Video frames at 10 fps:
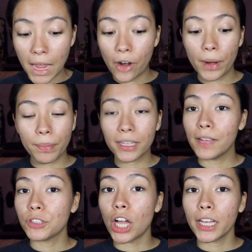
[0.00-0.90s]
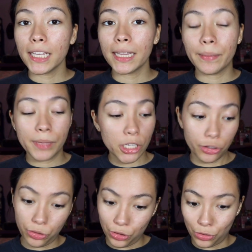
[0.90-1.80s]
Alright, but enough talking, let me
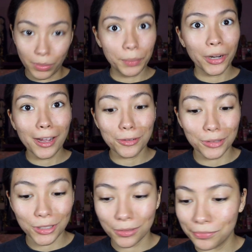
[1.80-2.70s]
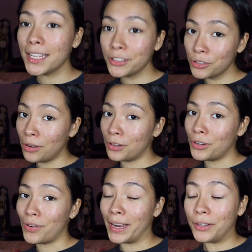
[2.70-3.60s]
do my brows. As you all
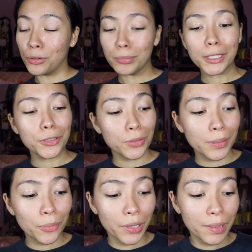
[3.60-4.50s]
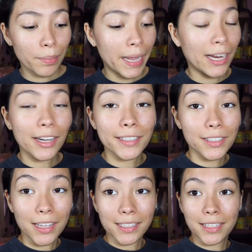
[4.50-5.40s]
know, I normally do them with my
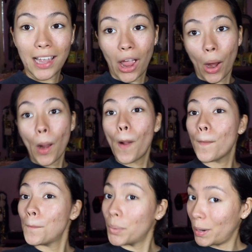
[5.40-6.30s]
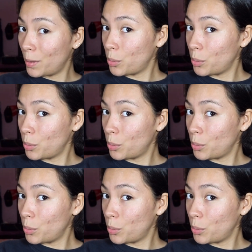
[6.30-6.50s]
Anastasia brow